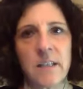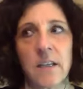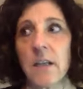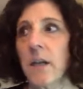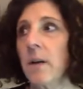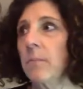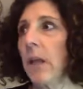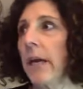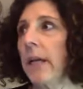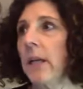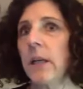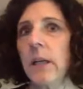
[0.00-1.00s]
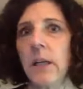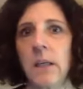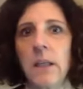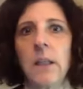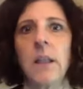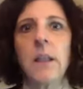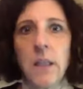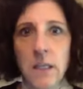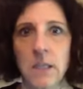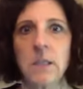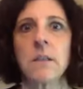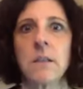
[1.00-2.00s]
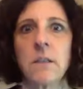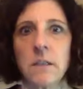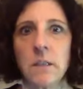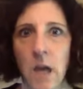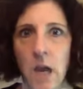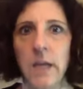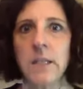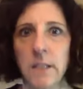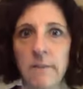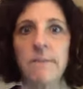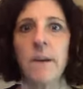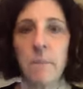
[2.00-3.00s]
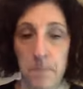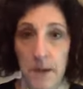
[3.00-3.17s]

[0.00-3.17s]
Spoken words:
And I'm like, there's scientific